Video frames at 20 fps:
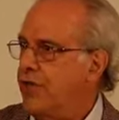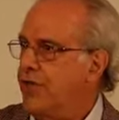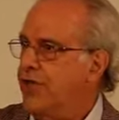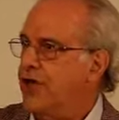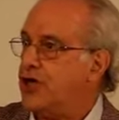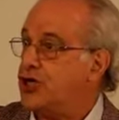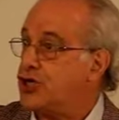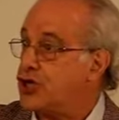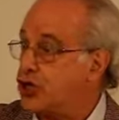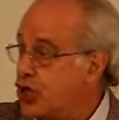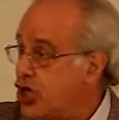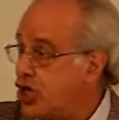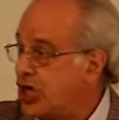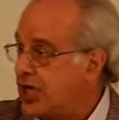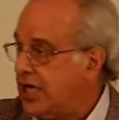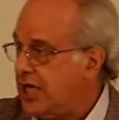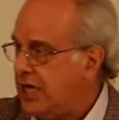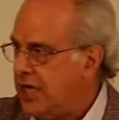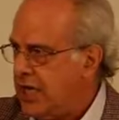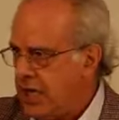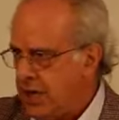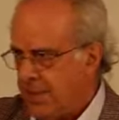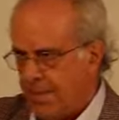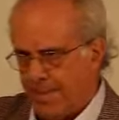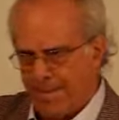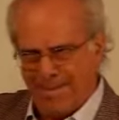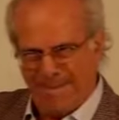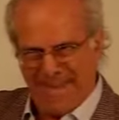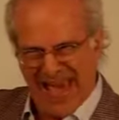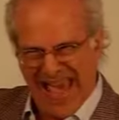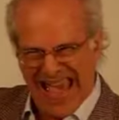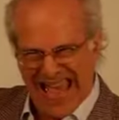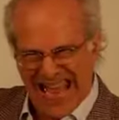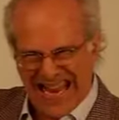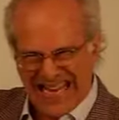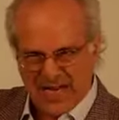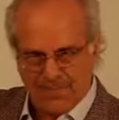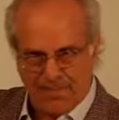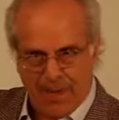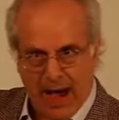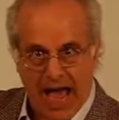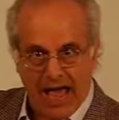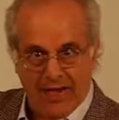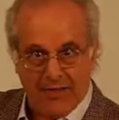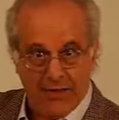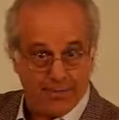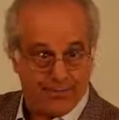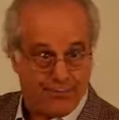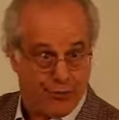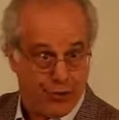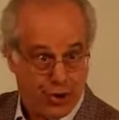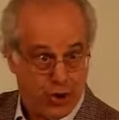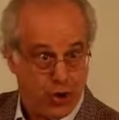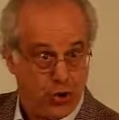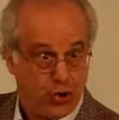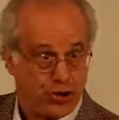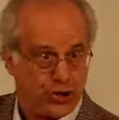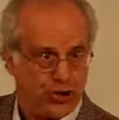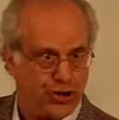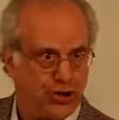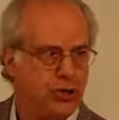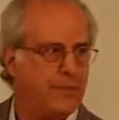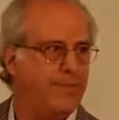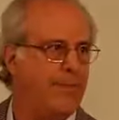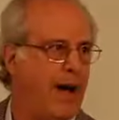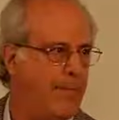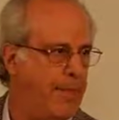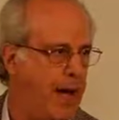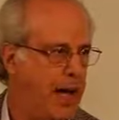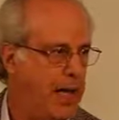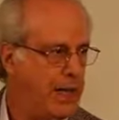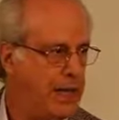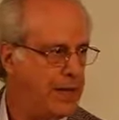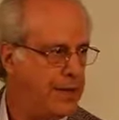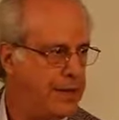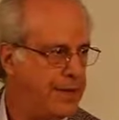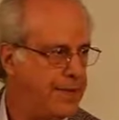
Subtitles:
The turkey made by the producer, Mama,